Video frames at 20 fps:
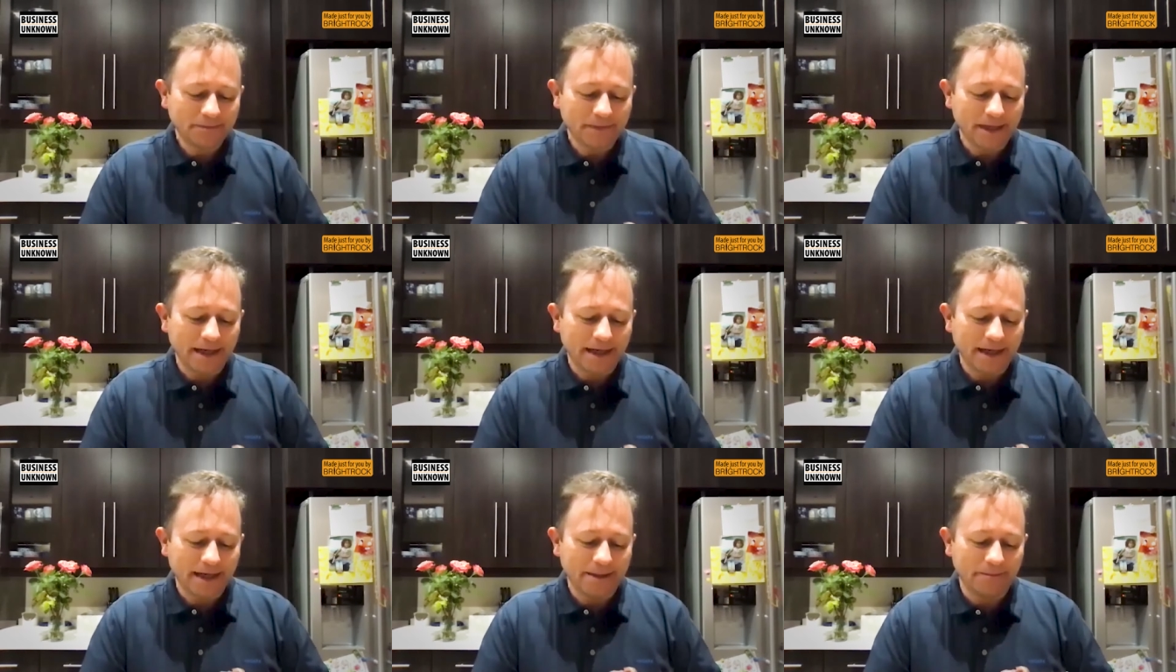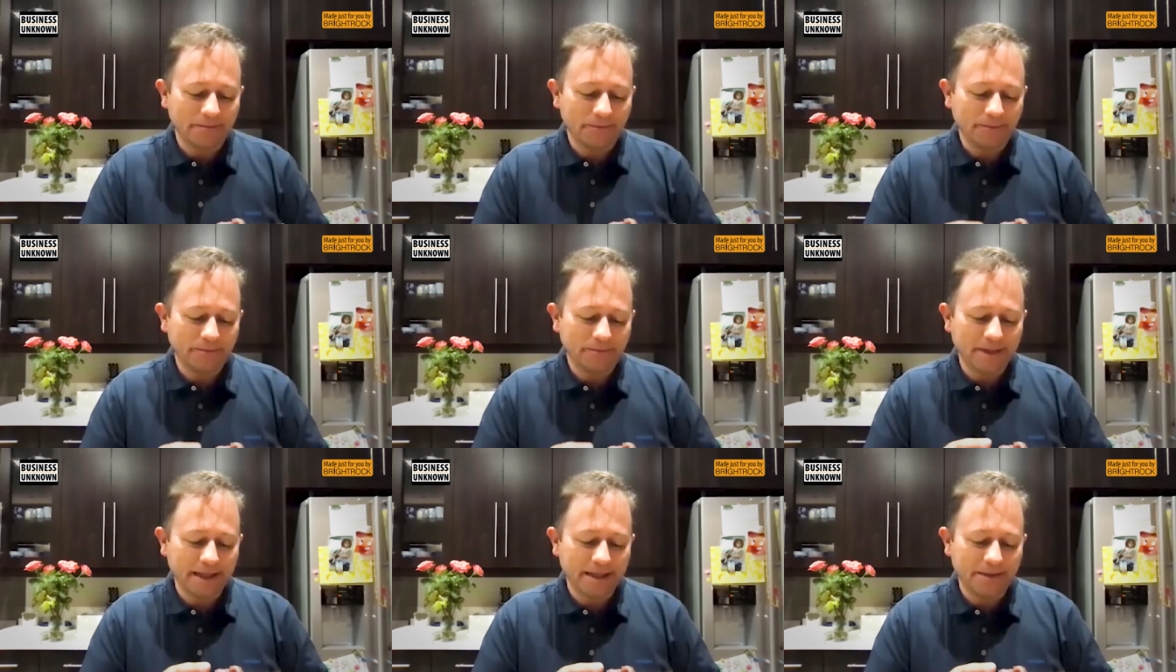um,
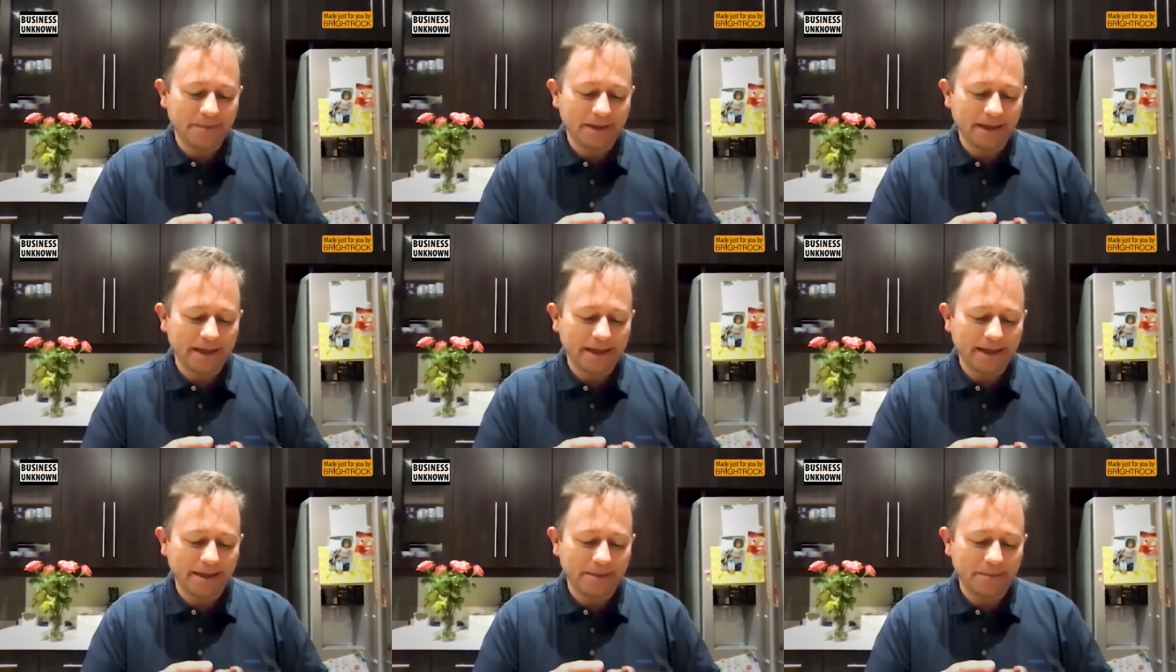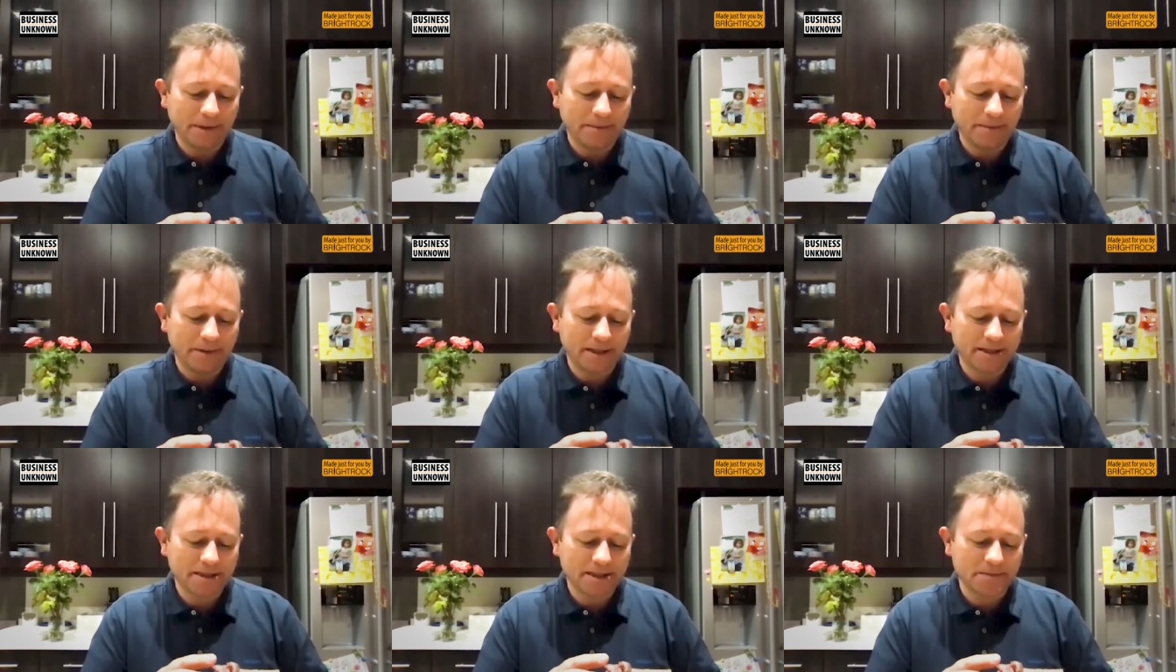made by uh, by
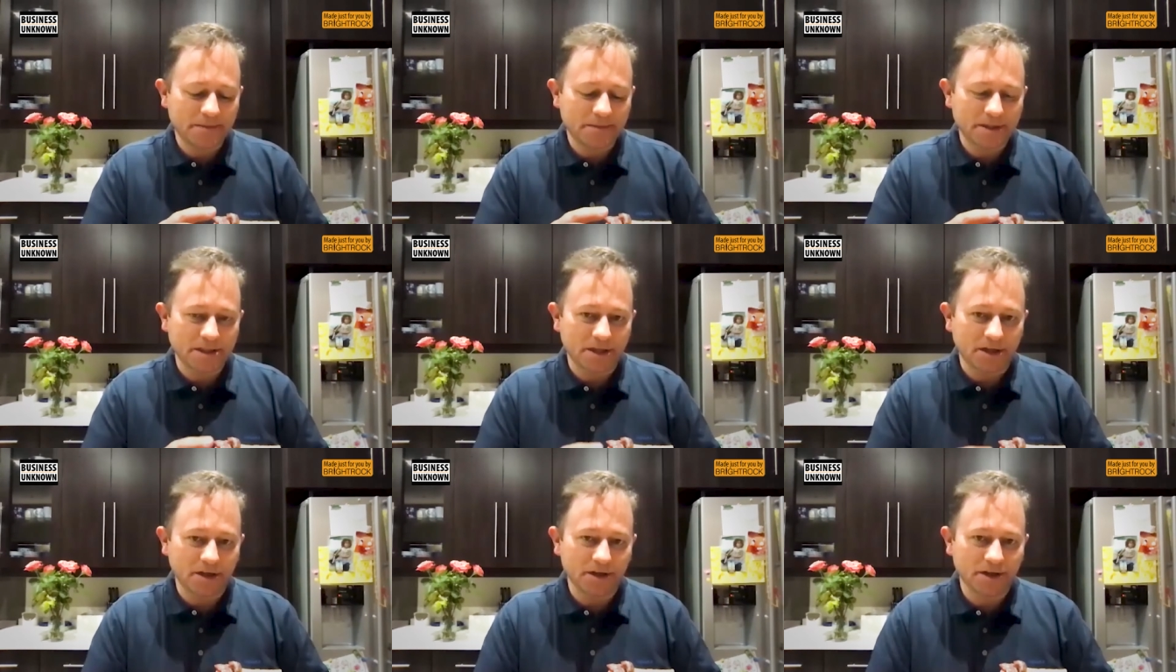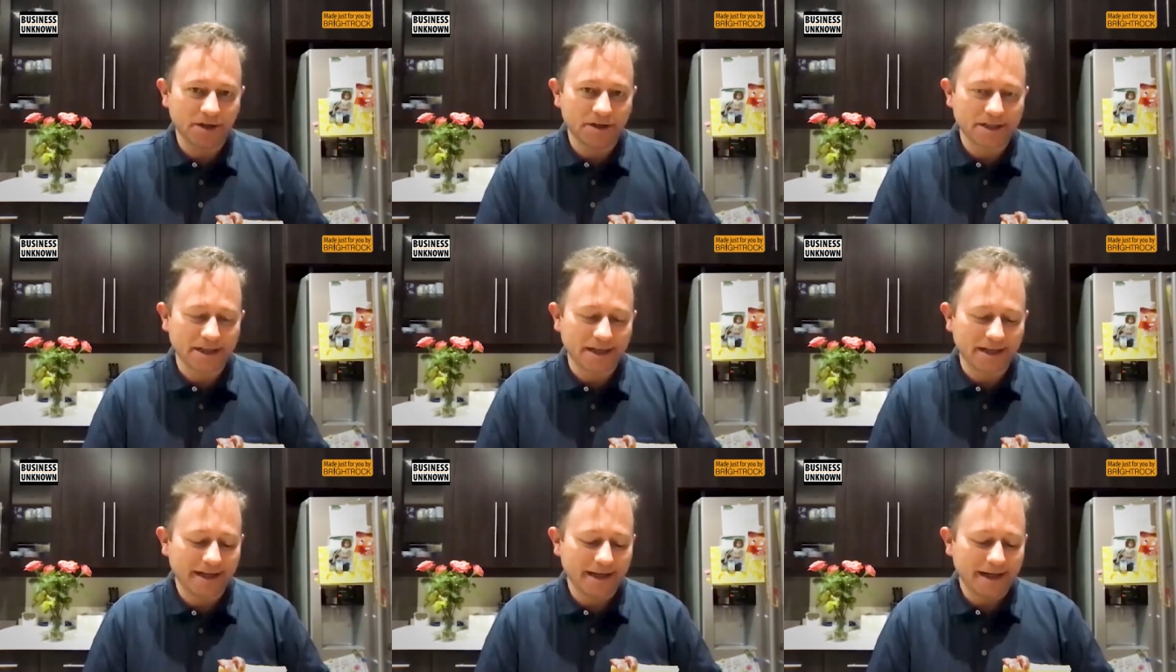Bertus Basson,
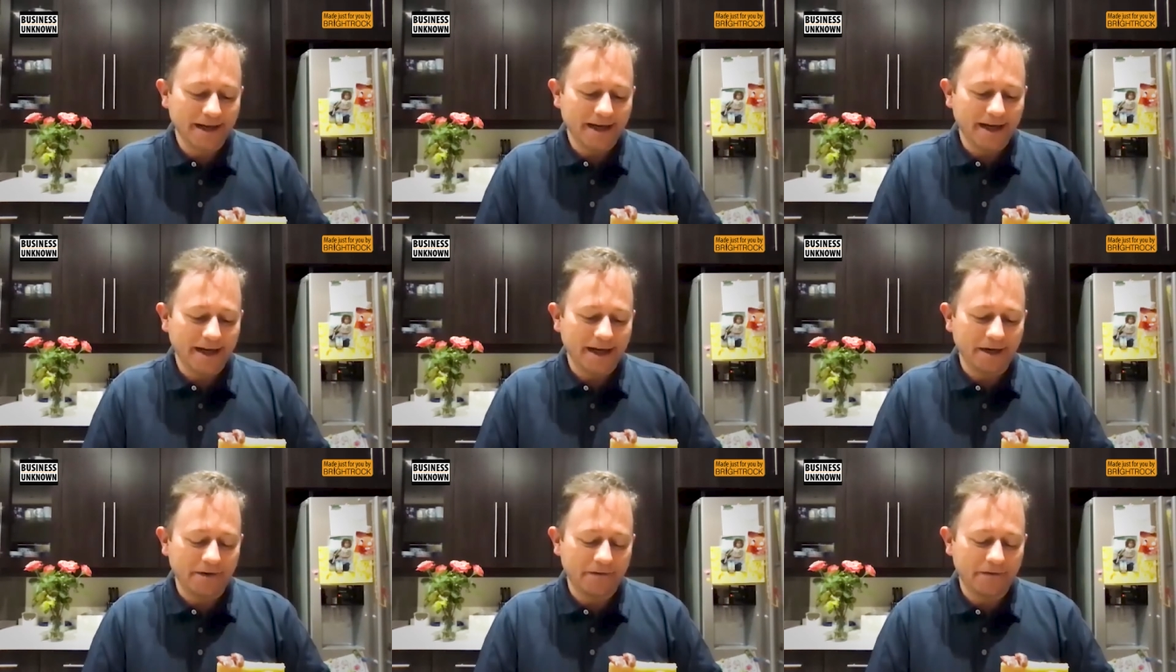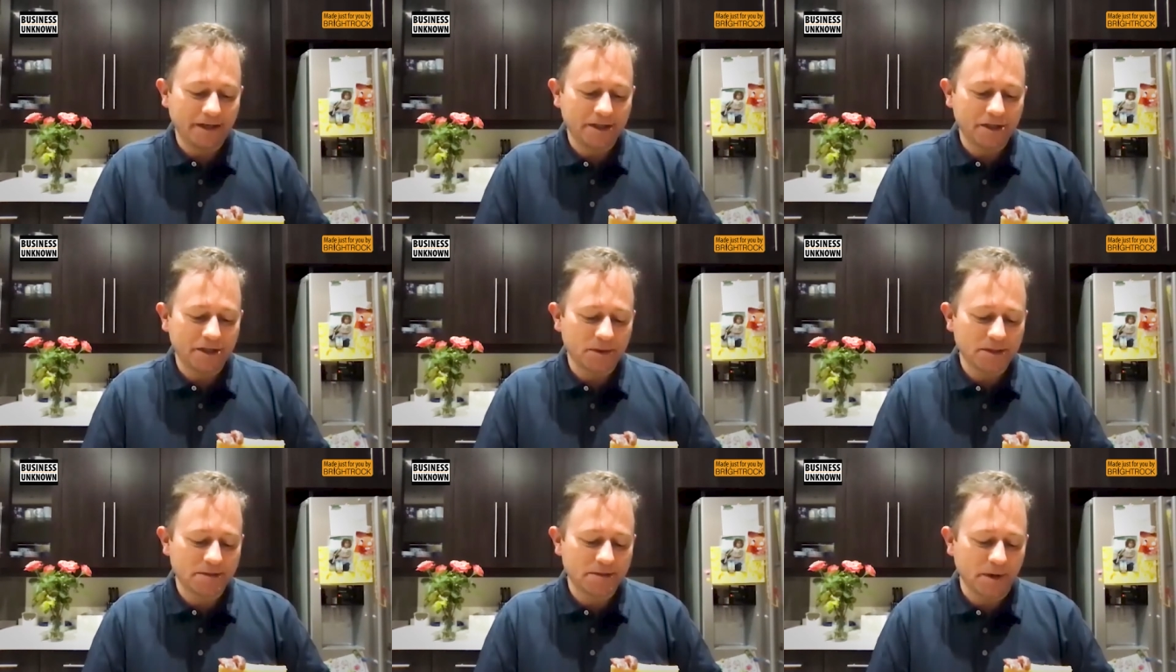who's a, a, friend
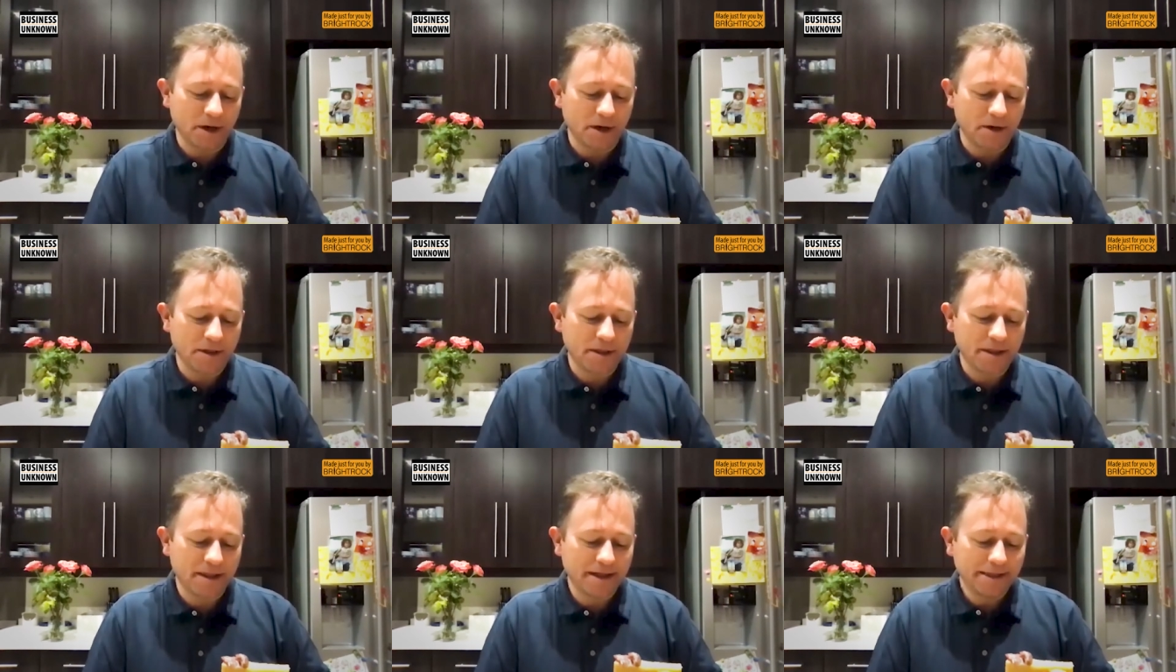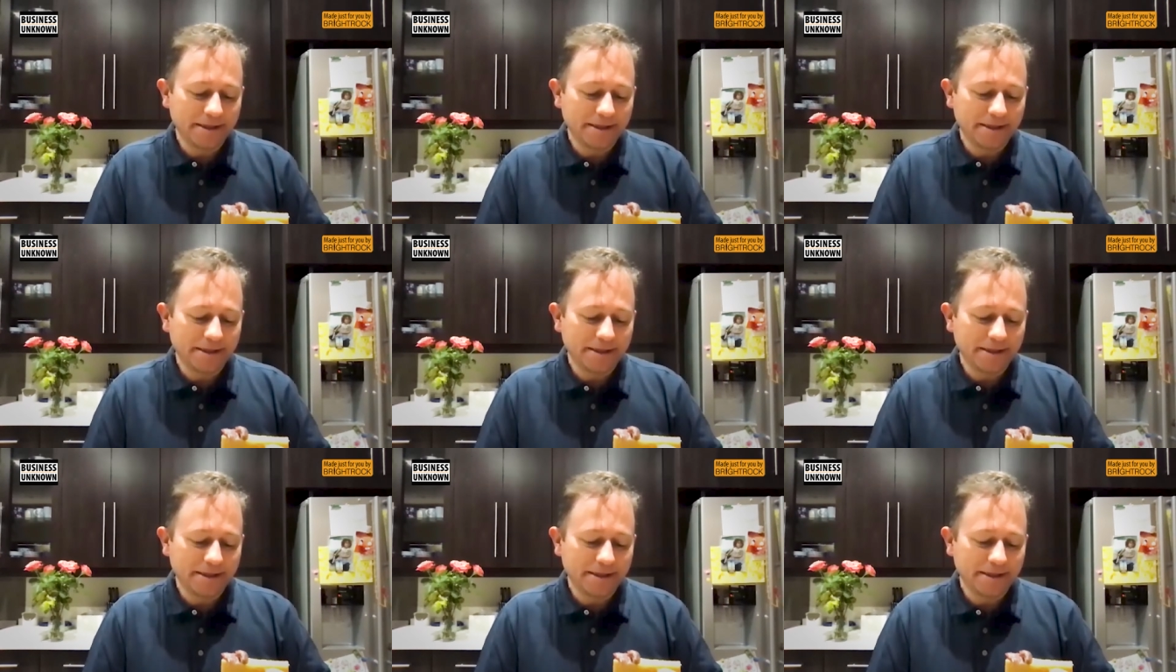to us both.